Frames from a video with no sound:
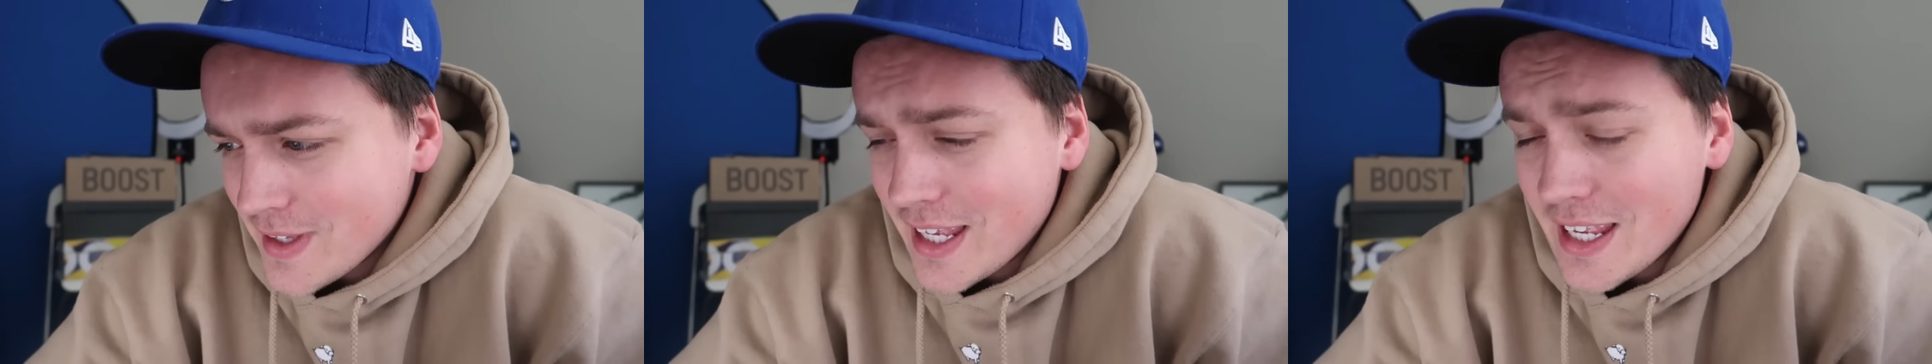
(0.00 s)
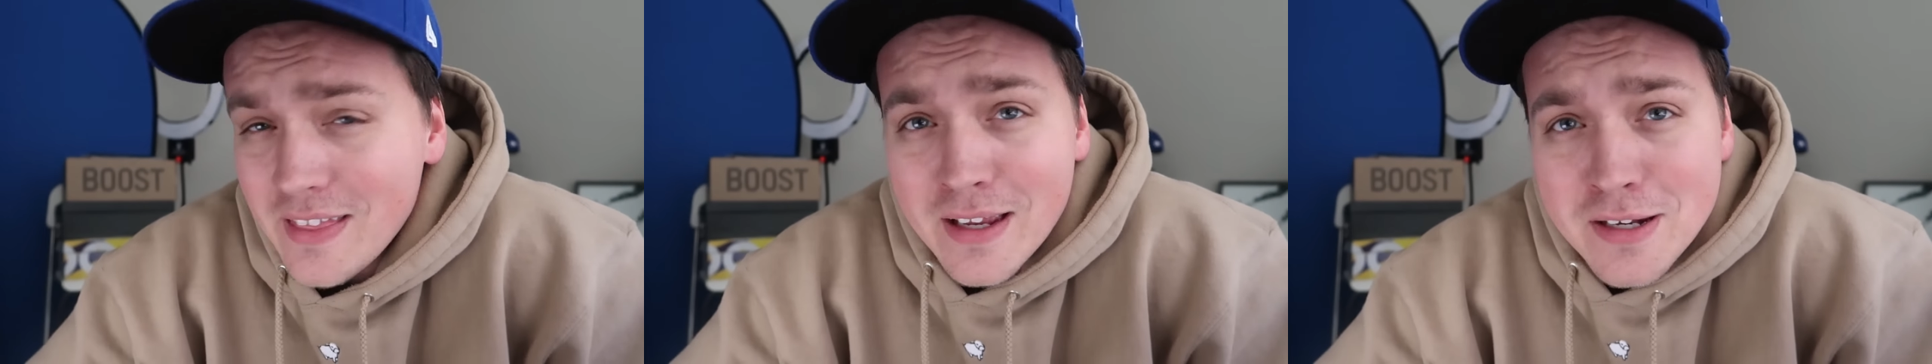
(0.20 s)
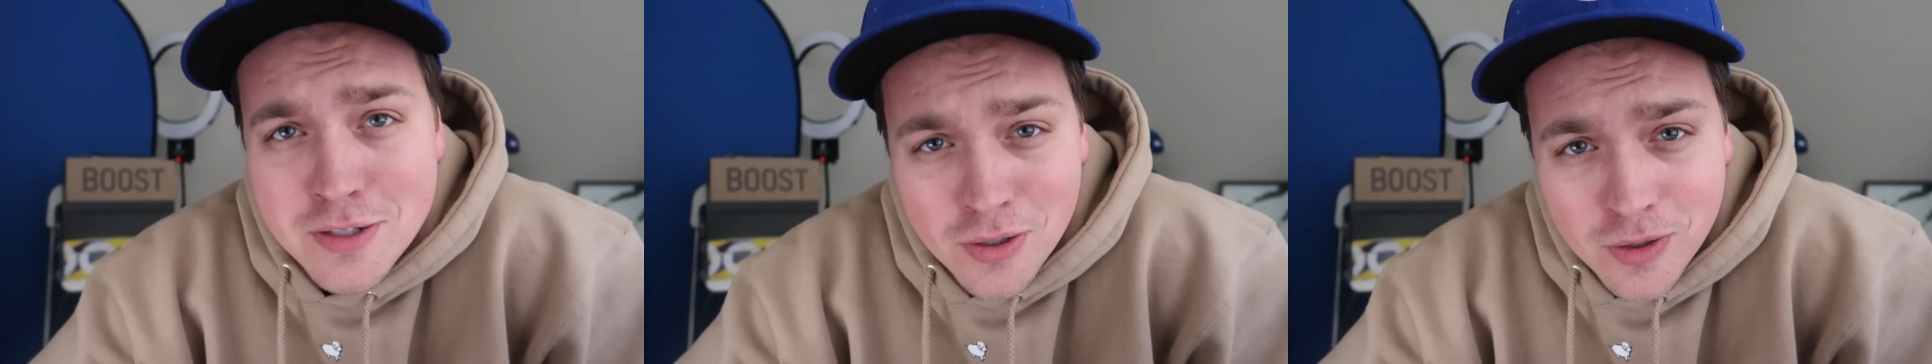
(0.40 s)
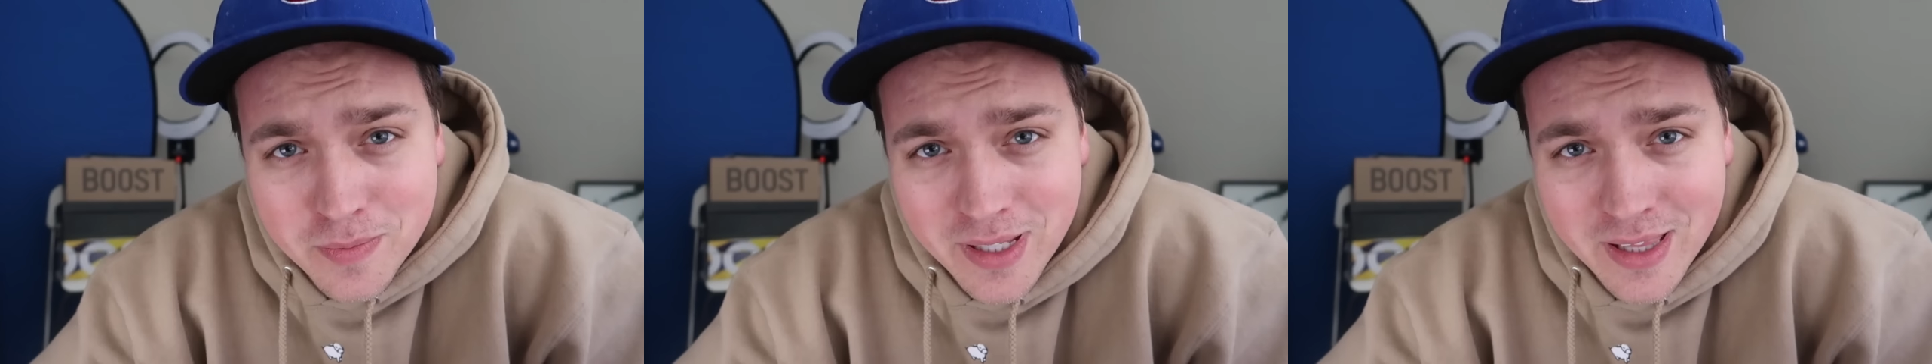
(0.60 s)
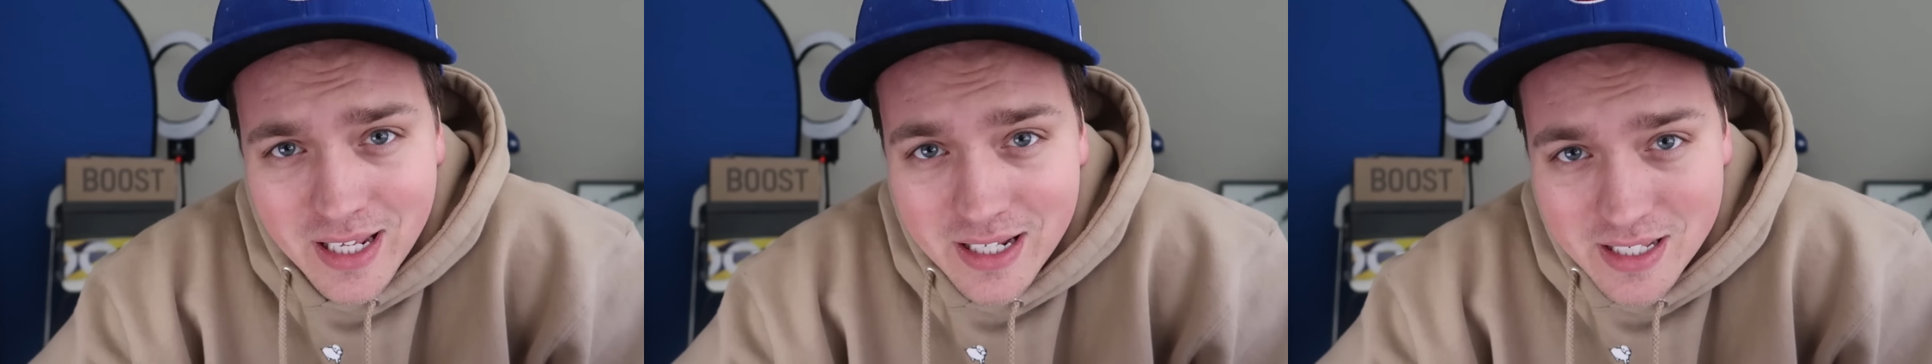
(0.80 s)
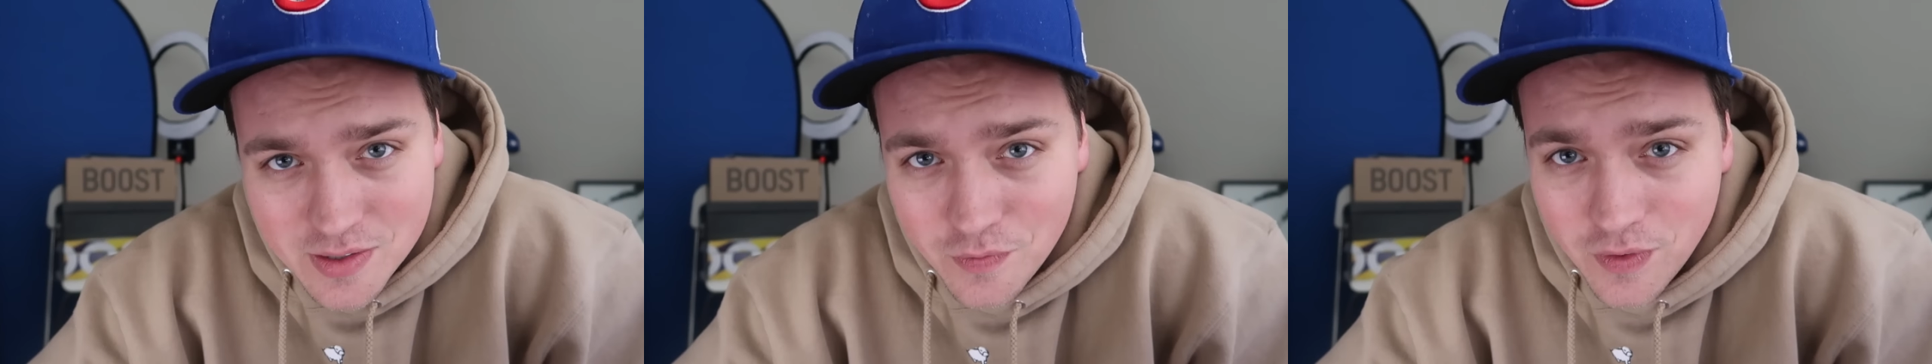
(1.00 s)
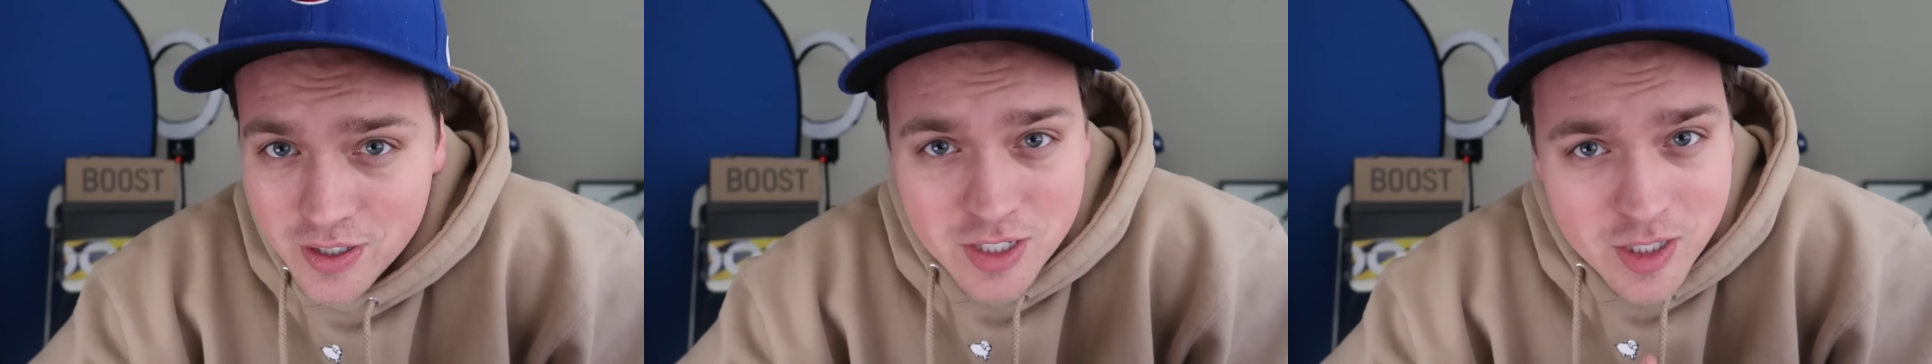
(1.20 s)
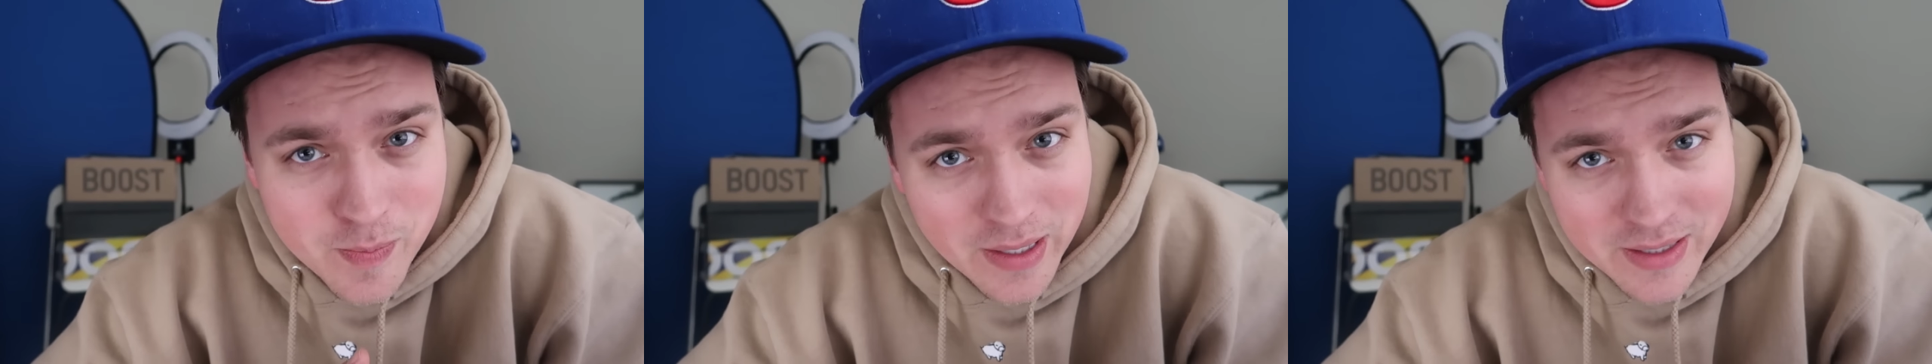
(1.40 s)
He then told me that his
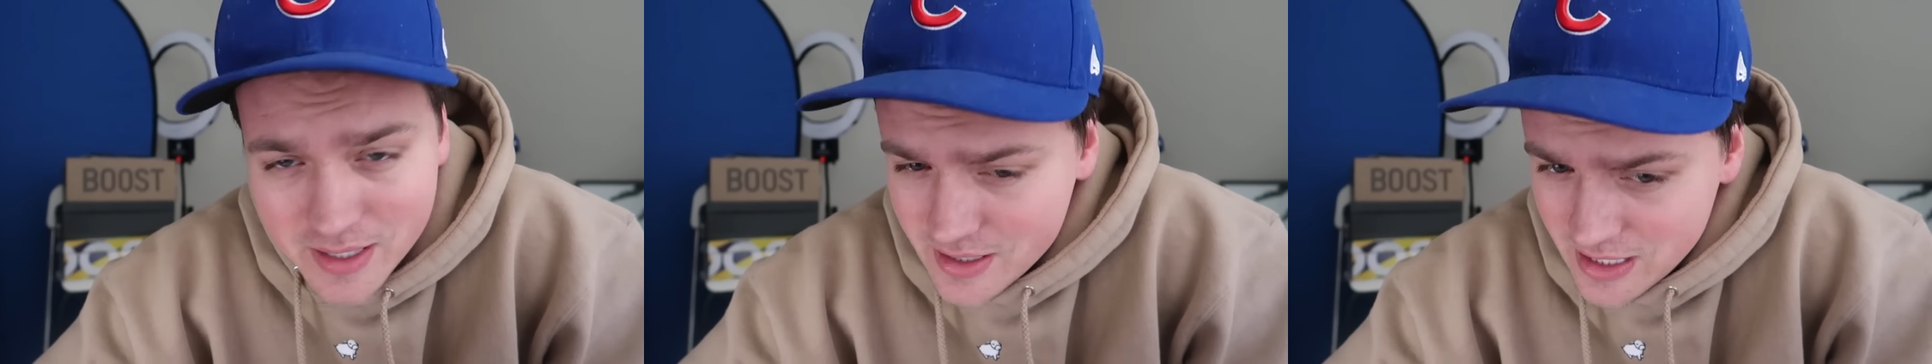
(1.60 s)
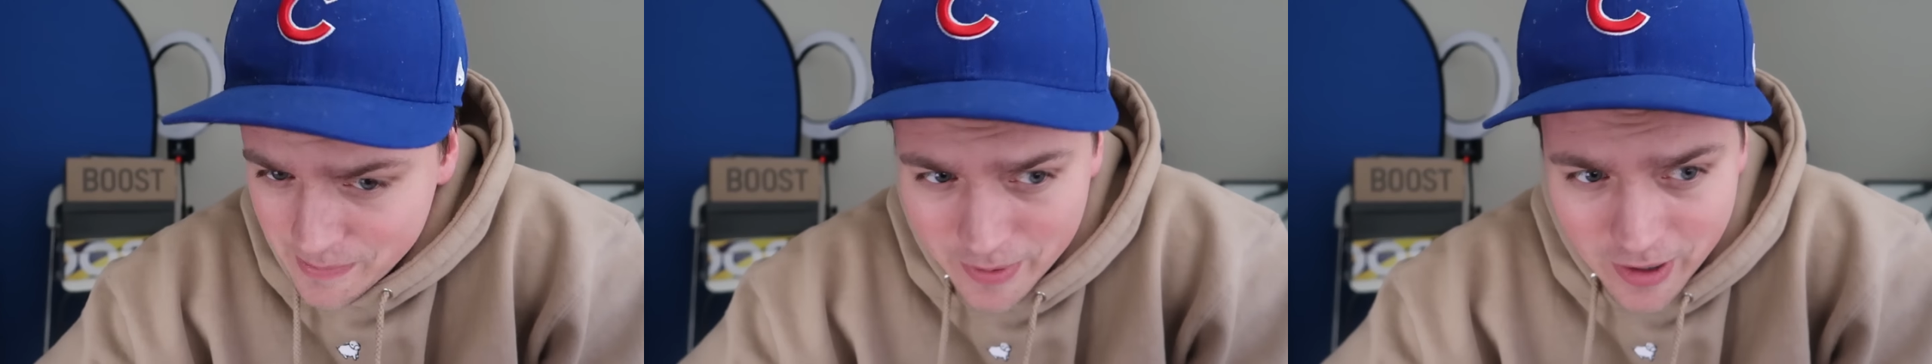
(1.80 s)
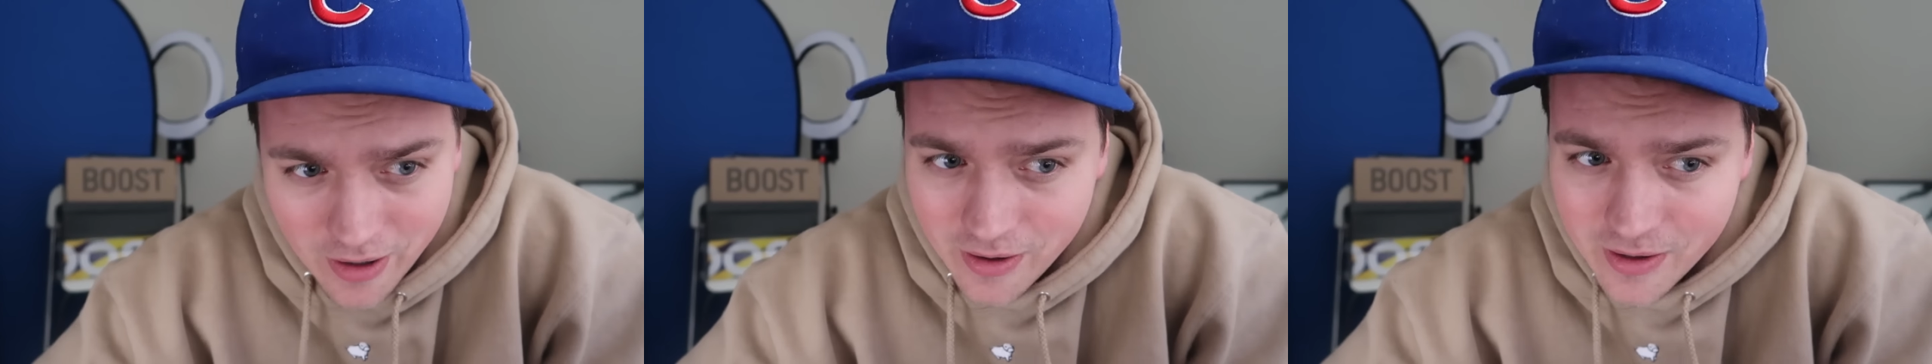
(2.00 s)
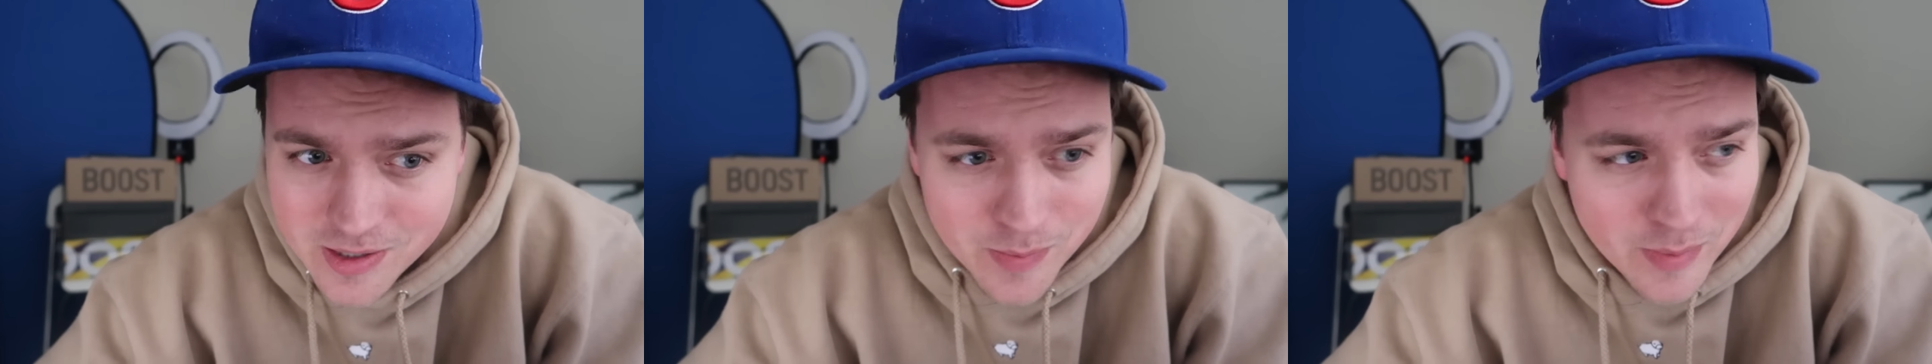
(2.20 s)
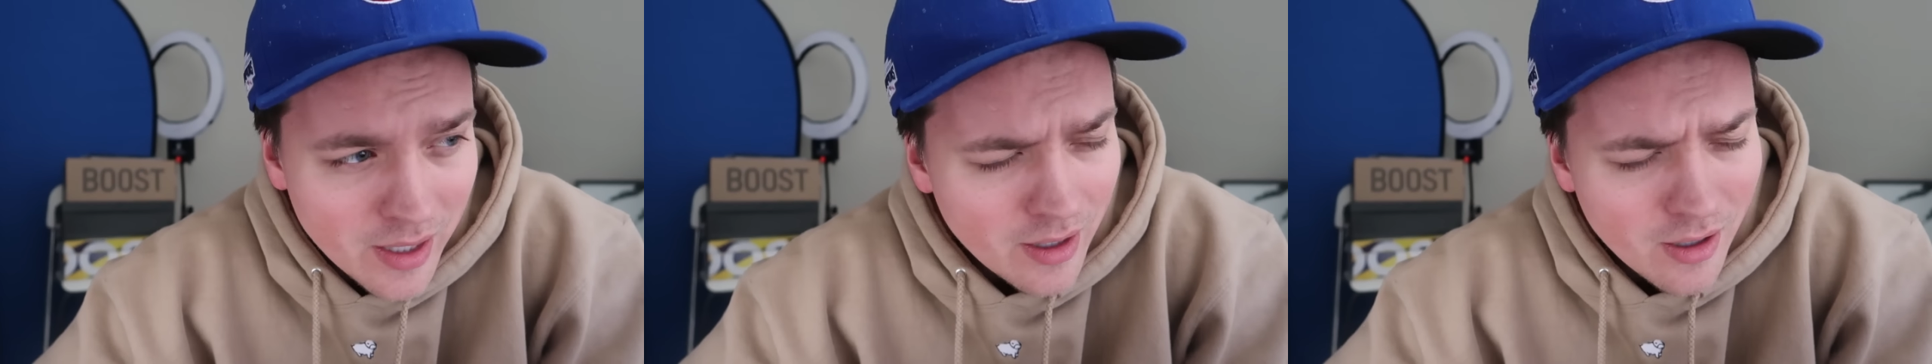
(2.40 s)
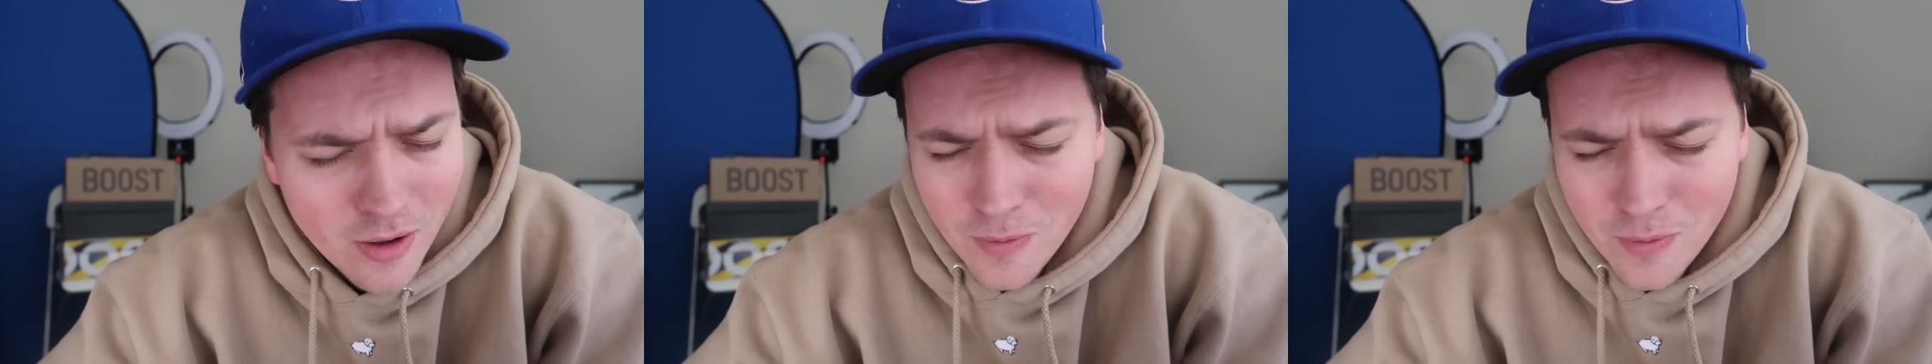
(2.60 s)
friend just bought the same car as me.